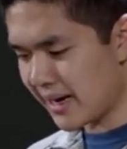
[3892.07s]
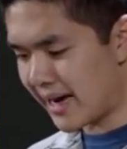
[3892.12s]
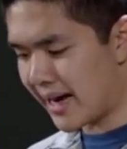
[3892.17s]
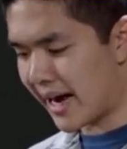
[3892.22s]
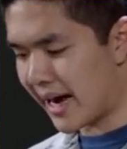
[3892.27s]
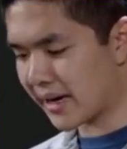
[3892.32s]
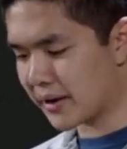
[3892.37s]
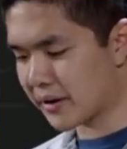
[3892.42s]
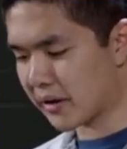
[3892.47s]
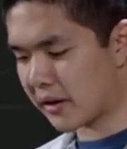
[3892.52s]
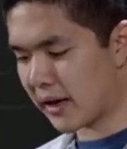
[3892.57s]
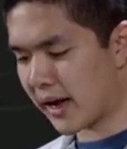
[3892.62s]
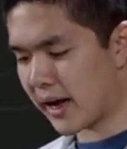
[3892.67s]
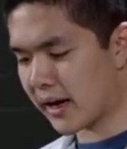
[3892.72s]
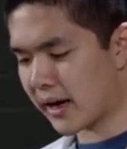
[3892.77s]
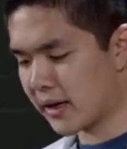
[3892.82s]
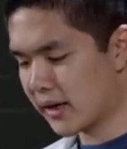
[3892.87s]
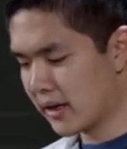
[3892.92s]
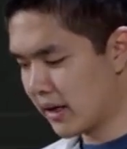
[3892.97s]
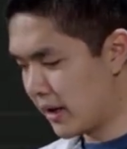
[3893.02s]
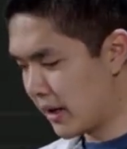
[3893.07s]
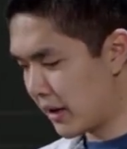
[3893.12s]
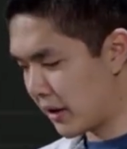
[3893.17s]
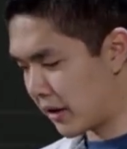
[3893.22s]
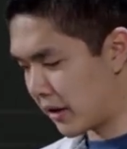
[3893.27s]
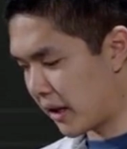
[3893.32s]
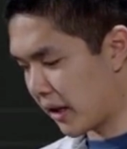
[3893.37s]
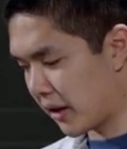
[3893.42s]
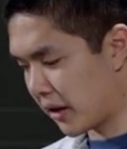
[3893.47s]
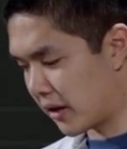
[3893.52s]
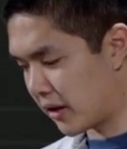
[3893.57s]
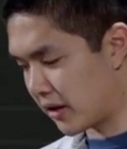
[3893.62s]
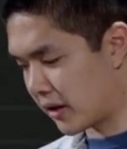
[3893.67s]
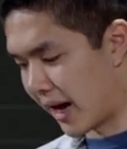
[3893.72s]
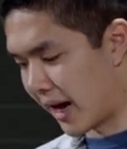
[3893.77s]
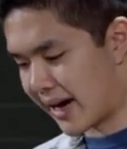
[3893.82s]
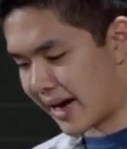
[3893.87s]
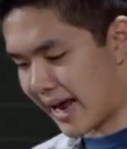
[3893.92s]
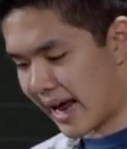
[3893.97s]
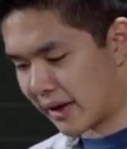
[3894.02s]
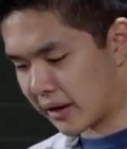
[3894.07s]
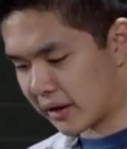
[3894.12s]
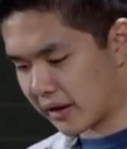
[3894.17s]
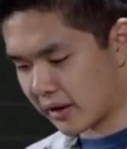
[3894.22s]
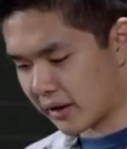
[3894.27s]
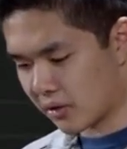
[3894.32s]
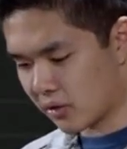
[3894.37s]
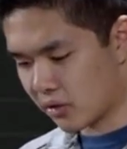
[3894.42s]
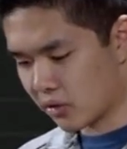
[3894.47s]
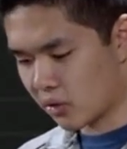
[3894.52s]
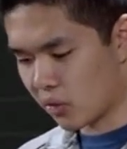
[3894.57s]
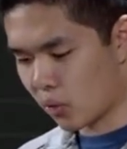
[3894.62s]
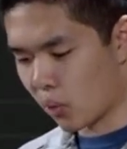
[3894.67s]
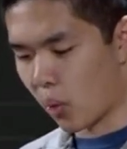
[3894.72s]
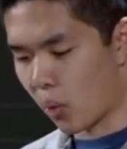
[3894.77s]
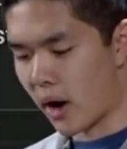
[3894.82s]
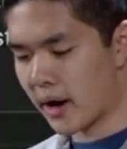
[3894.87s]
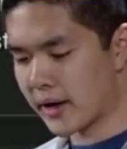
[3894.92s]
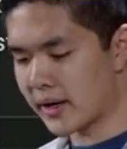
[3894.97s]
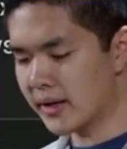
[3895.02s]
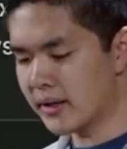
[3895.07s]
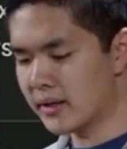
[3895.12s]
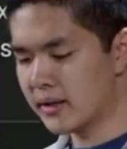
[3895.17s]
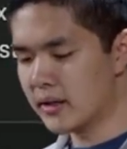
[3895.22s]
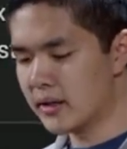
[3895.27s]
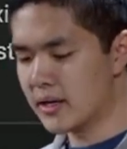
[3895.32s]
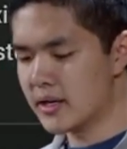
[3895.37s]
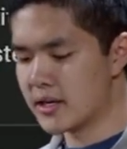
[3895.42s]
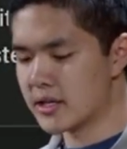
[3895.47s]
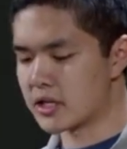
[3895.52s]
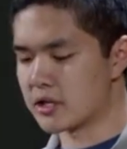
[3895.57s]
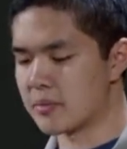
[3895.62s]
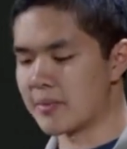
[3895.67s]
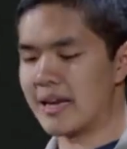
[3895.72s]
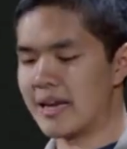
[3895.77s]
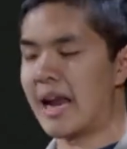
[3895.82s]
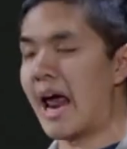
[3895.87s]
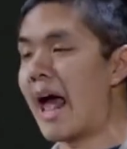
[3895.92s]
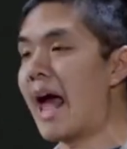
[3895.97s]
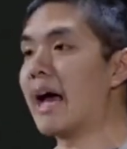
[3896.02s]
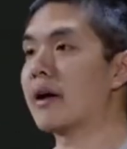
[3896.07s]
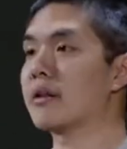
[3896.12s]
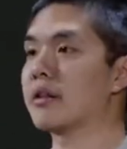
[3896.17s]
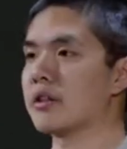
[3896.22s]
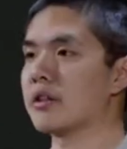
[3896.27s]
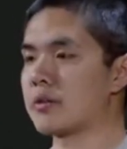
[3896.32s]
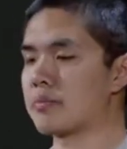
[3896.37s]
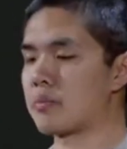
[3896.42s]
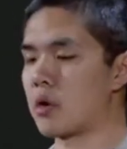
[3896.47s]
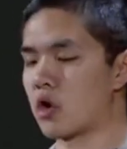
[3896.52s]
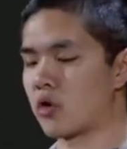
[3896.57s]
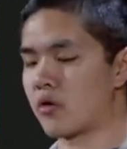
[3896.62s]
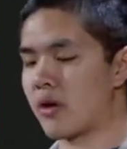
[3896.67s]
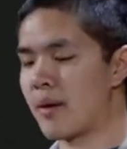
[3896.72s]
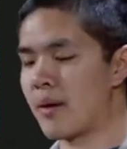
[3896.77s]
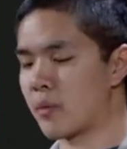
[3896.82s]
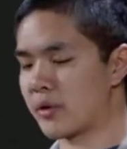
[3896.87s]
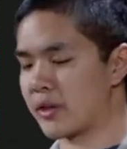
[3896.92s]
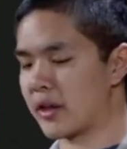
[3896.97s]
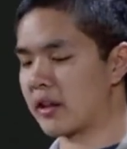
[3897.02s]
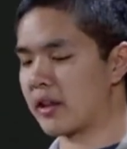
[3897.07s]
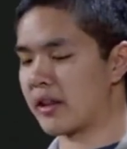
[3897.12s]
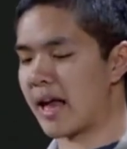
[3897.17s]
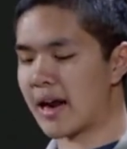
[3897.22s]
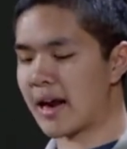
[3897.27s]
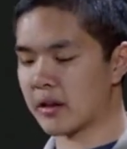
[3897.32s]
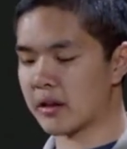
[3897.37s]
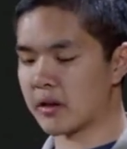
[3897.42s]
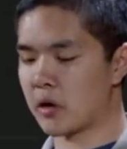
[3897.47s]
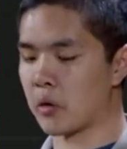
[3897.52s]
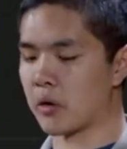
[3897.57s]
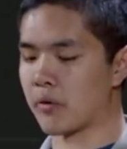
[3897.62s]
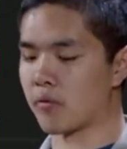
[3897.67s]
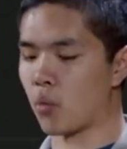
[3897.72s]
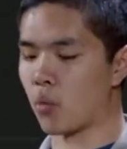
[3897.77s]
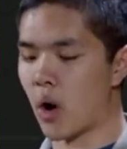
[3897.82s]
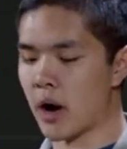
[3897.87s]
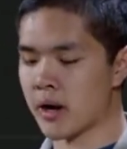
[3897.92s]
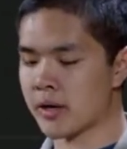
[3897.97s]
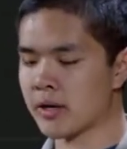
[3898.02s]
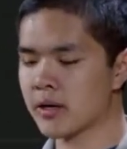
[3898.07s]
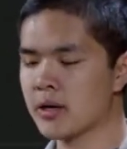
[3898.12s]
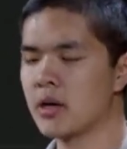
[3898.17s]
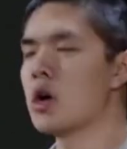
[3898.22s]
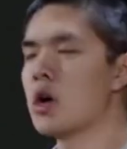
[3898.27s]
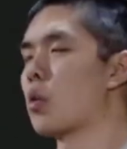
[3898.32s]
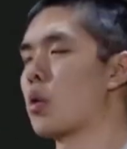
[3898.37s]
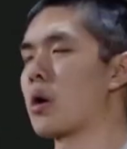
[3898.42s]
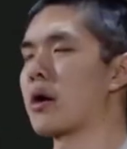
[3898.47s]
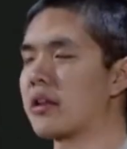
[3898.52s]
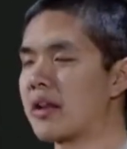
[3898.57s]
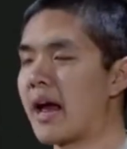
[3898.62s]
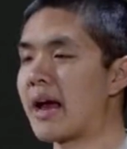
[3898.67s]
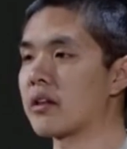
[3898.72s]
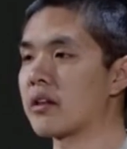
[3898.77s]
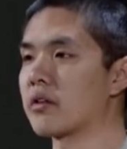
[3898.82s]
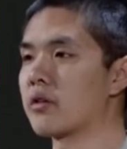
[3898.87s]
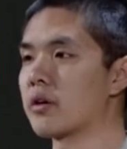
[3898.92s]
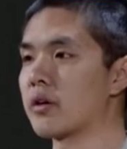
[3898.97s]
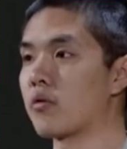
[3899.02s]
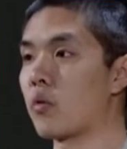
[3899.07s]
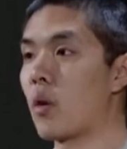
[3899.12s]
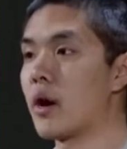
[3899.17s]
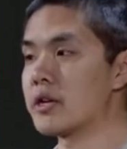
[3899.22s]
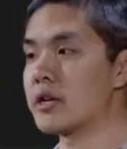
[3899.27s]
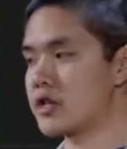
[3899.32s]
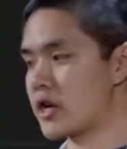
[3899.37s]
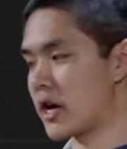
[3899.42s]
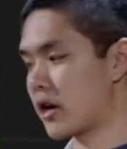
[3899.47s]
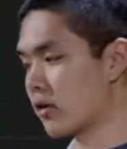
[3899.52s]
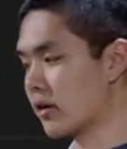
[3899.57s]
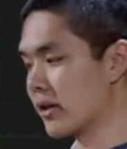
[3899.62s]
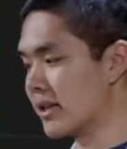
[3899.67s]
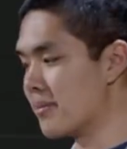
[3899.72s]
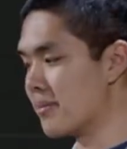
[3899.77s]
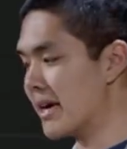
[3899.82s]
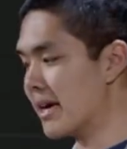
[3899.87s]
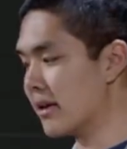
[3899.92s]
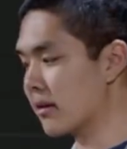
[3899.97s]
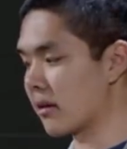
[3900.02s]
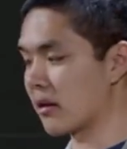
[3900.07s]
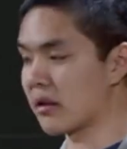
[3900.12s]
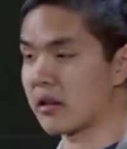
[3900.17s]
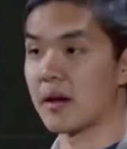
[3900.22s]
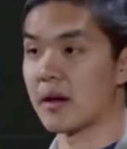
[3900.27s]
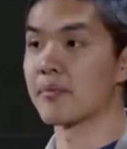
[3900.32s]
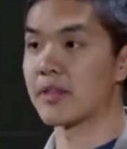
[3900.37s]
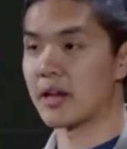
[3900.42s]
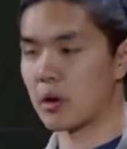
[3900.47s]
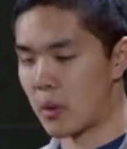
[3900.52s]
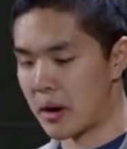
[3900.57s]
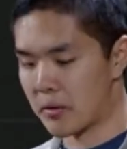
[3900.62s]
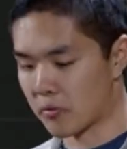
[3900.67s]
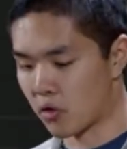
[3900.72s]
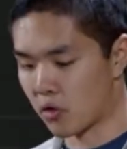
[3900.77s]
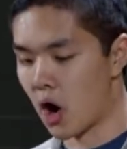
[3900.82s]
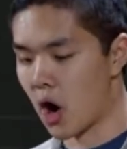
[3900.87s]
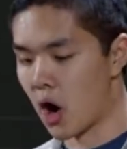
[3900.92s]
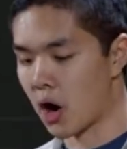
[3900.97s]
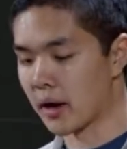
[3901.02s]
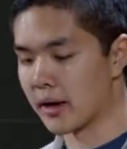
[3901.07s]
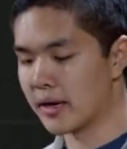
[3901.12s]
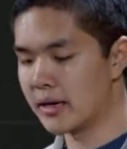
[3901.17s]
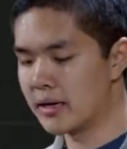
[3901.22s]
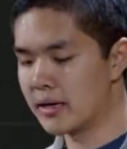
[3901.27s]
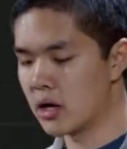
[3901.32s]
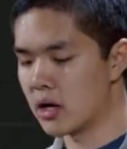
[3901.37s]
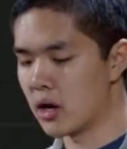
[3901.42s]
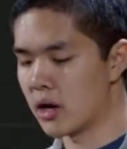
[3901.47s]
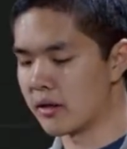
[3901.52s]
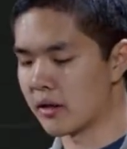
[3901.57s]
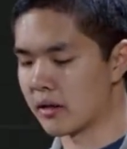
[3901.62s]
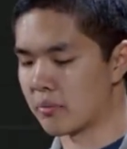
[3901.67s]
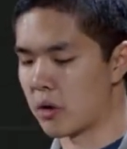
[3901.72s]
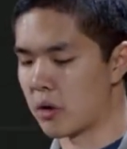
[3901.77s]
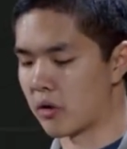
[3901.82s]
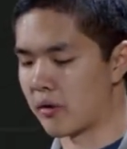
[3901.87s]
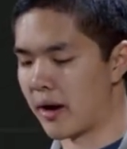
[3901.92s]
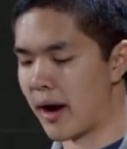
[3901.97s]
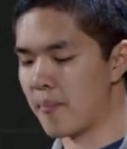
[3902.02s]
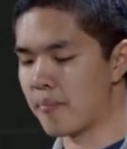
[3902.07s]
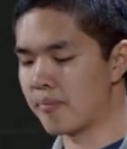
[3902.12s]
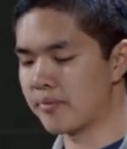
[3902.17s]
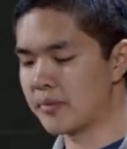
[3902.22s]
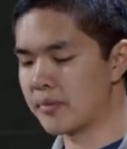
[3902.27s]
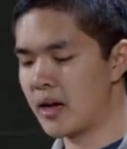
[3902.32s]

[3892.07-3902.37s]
I can say sys.exit1 to mean exit the program with a status code of 1, where a status code of 1 generally means something went wrong in this program.